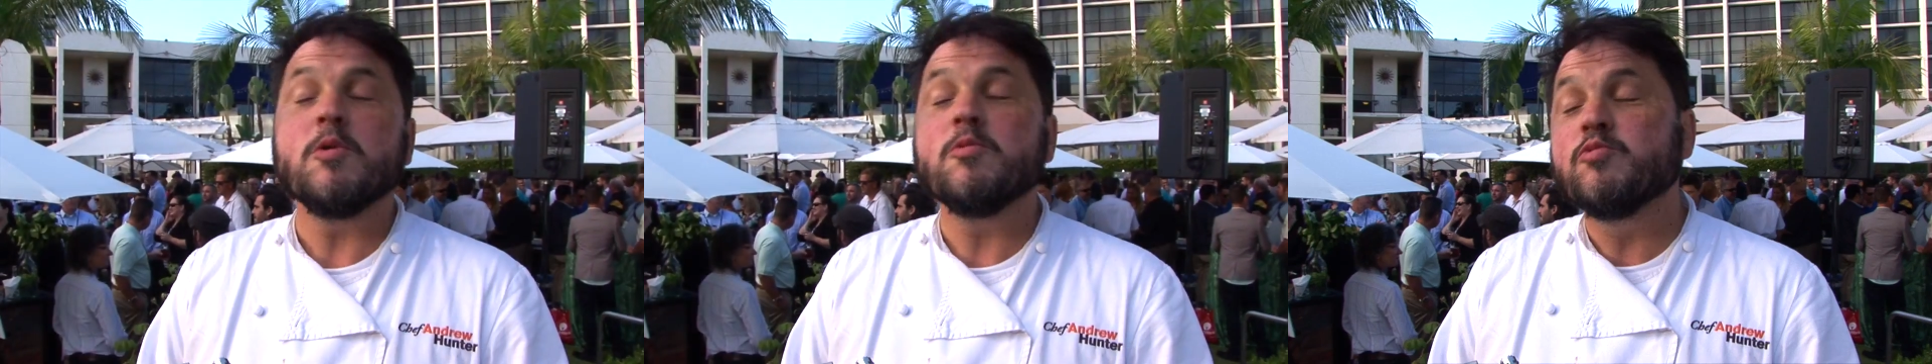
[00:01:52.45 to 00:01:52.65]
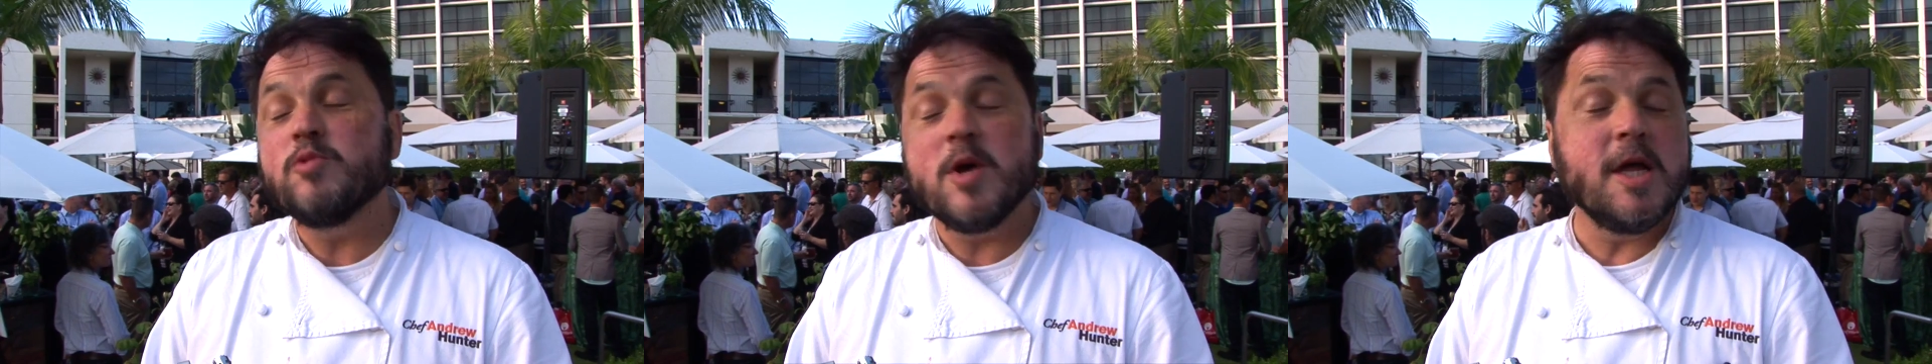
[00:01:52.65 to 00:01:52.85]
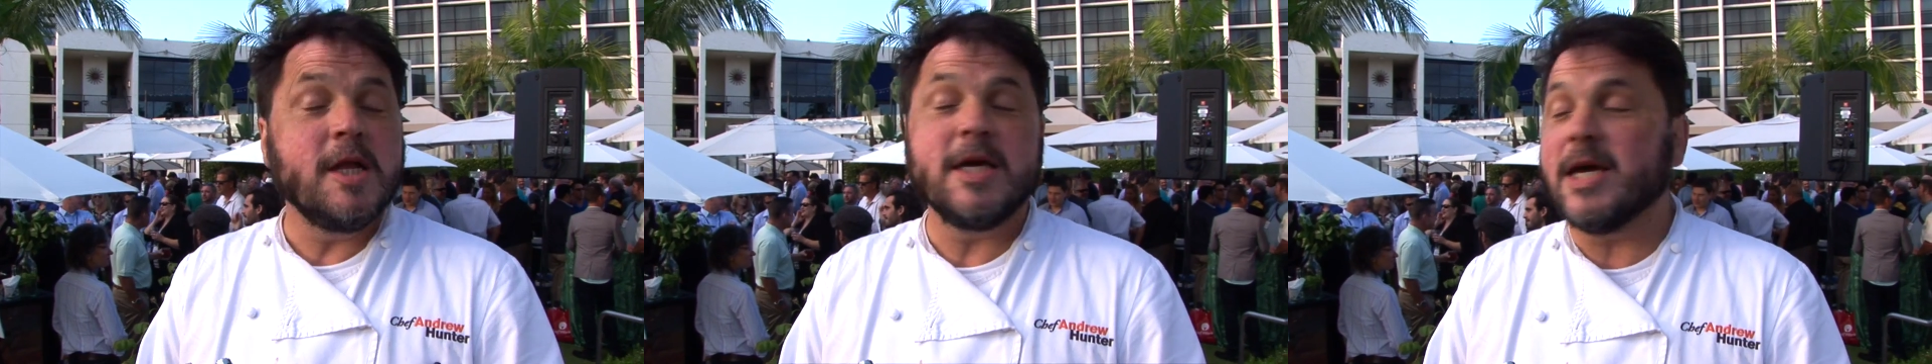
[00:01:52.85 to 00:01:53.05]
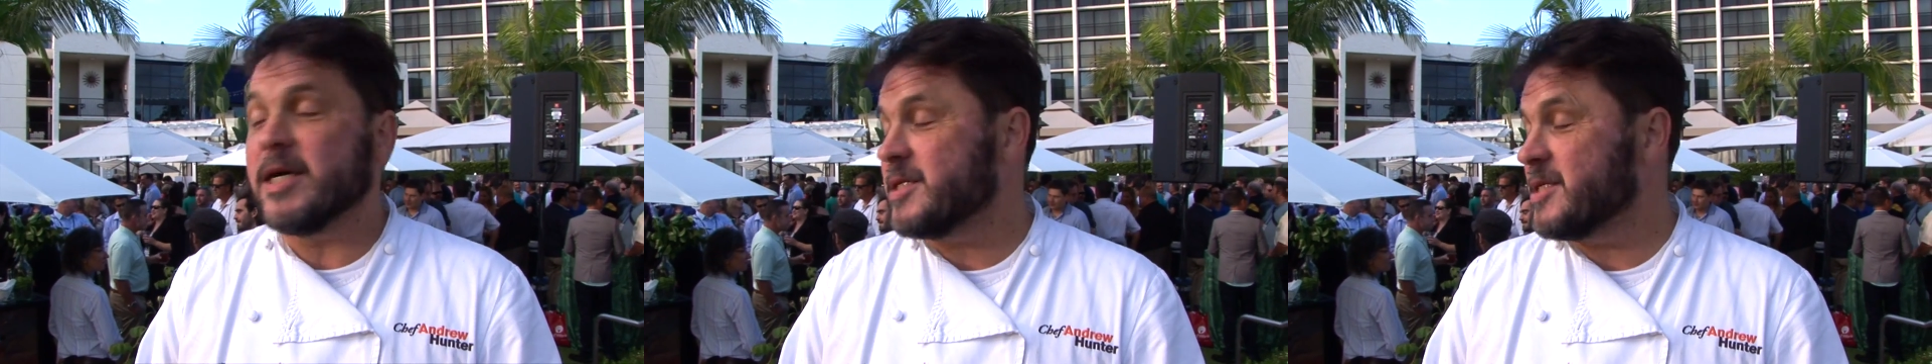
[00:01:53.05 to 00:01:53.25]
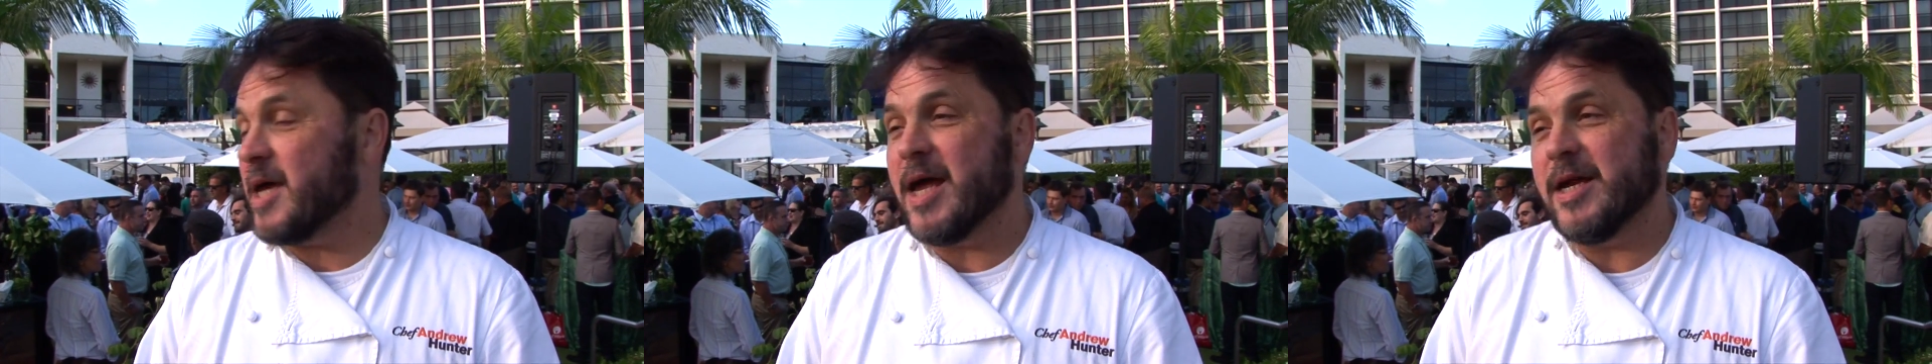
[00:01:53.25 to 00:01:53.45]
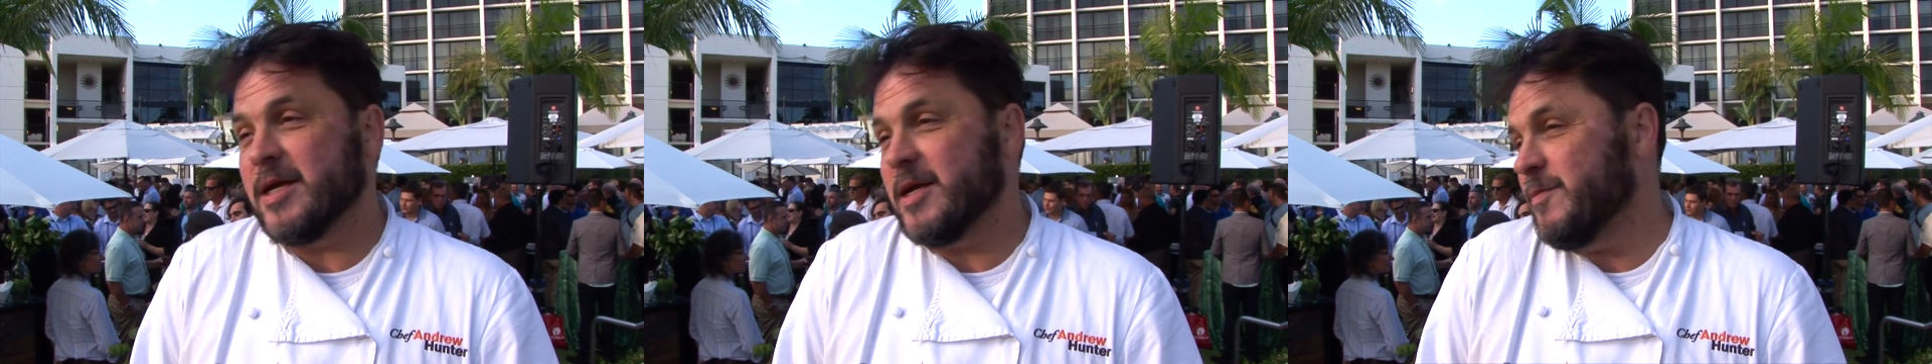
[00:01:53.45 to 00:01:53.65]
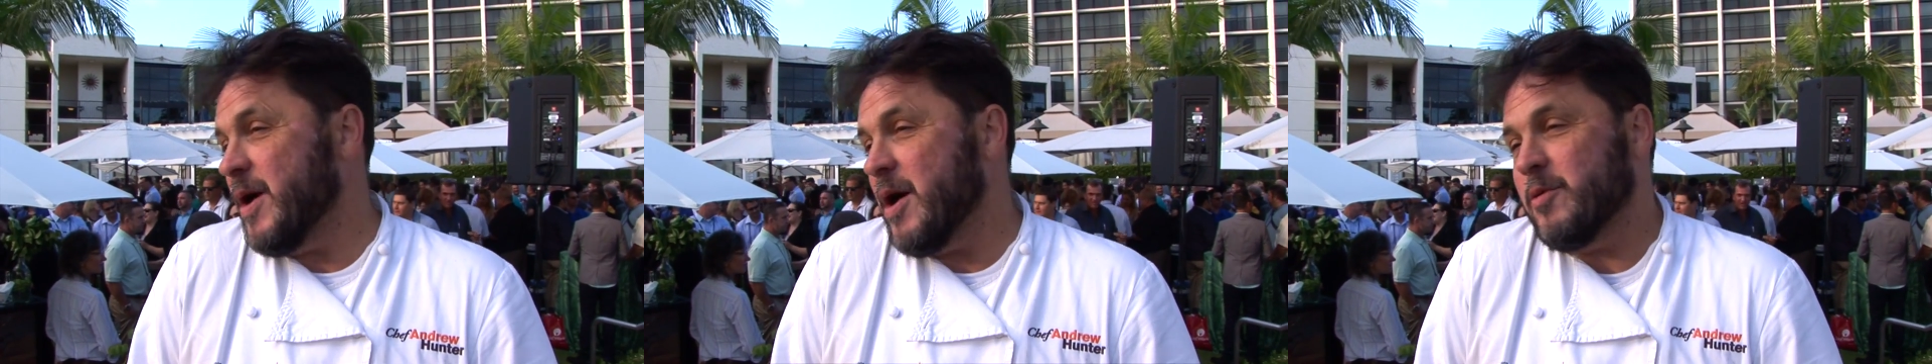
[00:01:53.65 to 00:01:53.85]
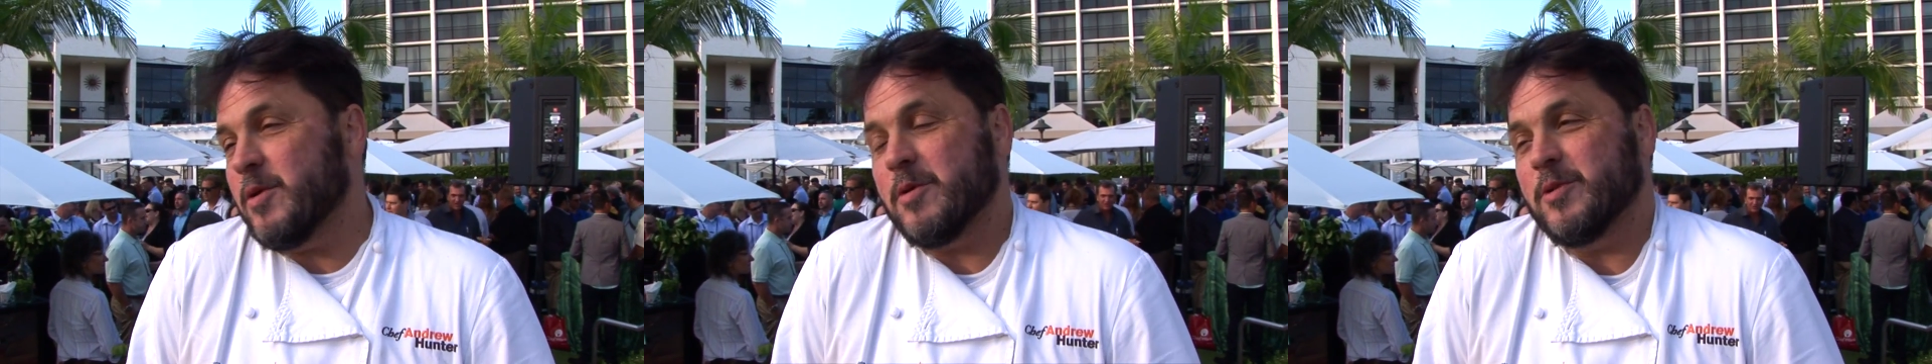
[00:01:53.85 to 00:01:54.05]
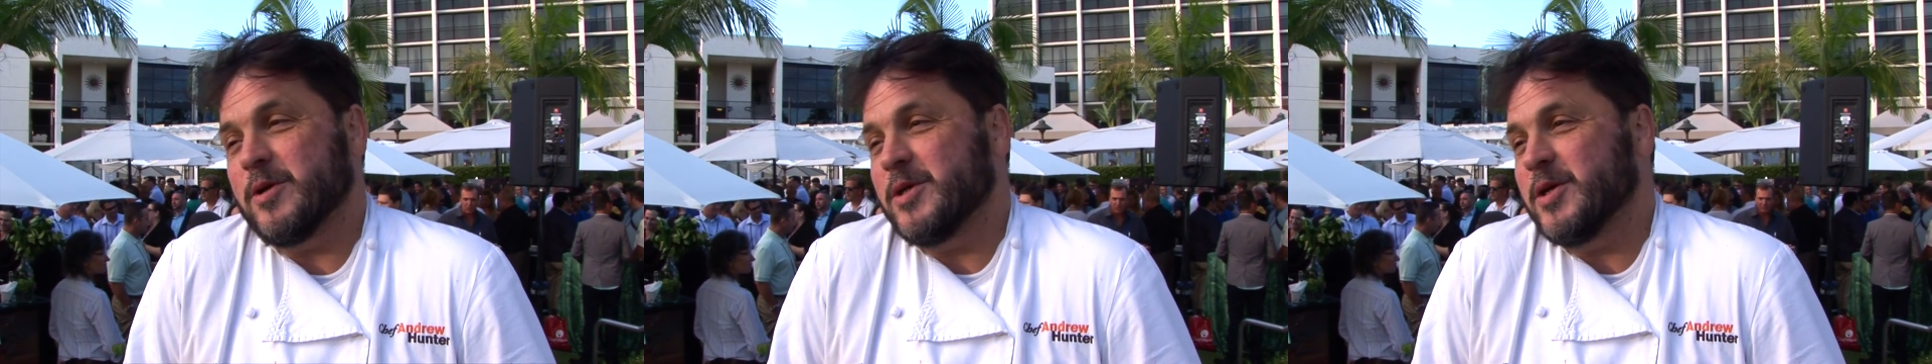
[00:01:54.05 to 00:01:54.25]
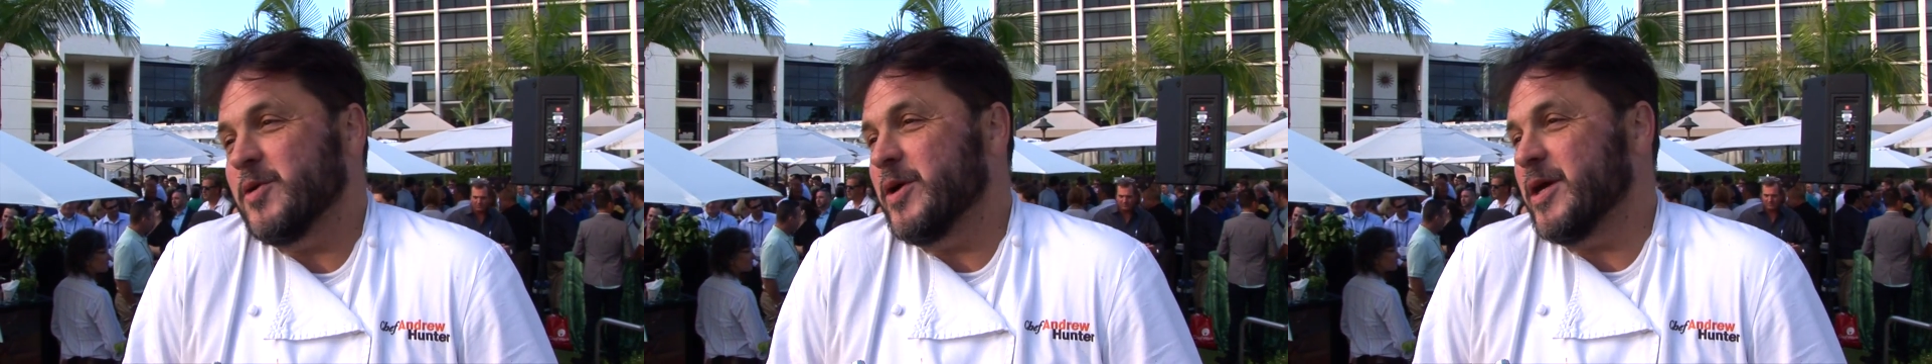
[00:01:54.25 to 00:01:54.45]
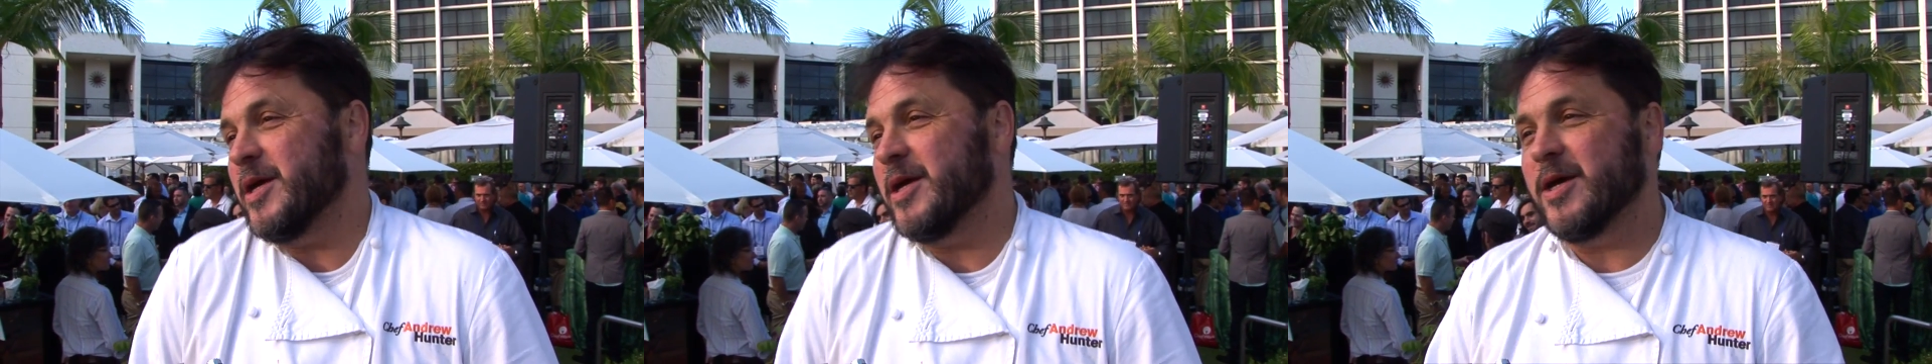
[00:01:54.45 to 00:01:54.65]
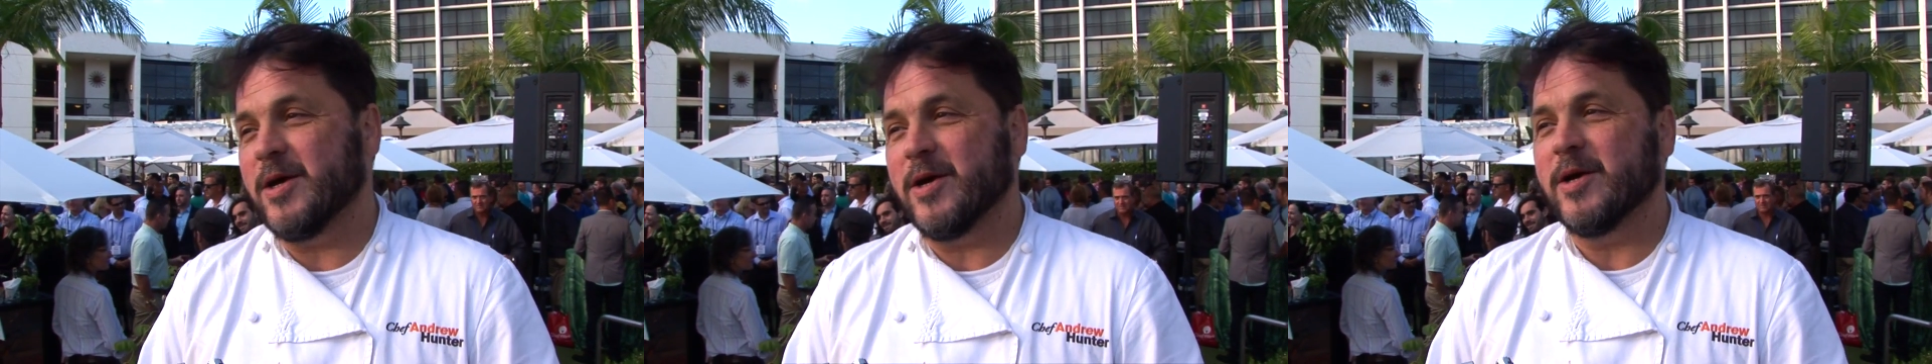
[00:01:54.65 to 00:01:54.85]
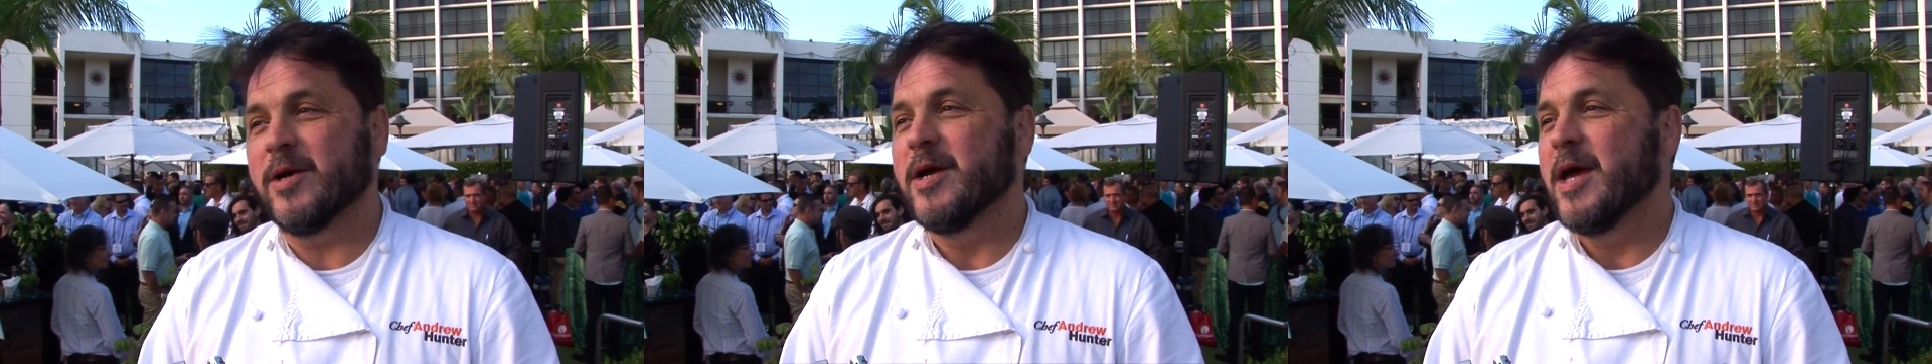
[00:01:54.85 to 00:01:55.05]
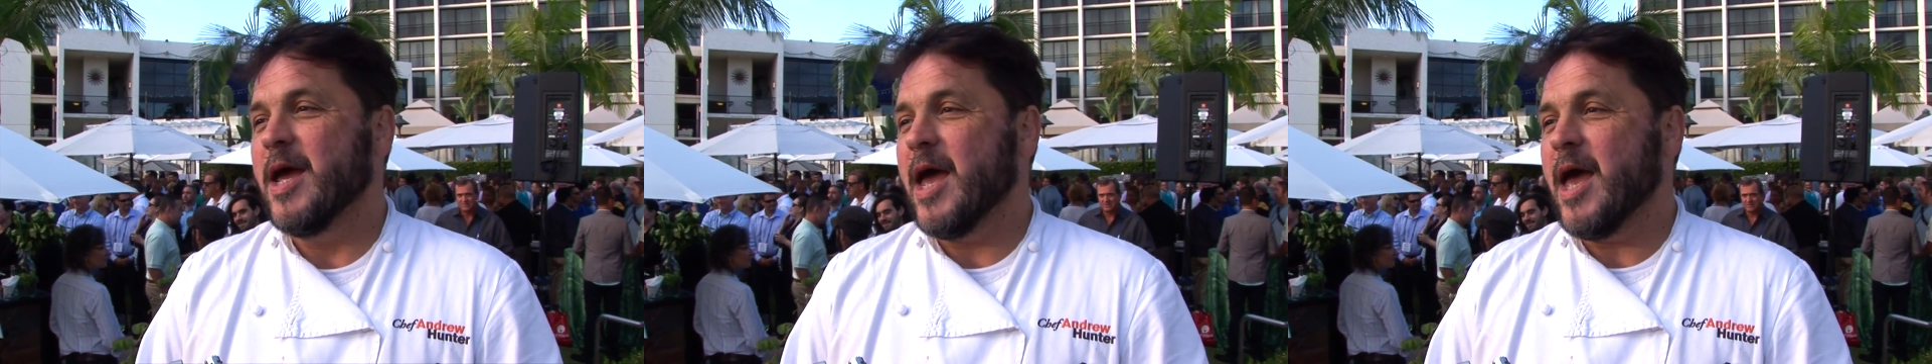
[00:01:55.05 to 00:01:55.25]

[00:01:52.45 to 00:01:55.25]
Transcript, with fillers: we're really excited about what we're doing here,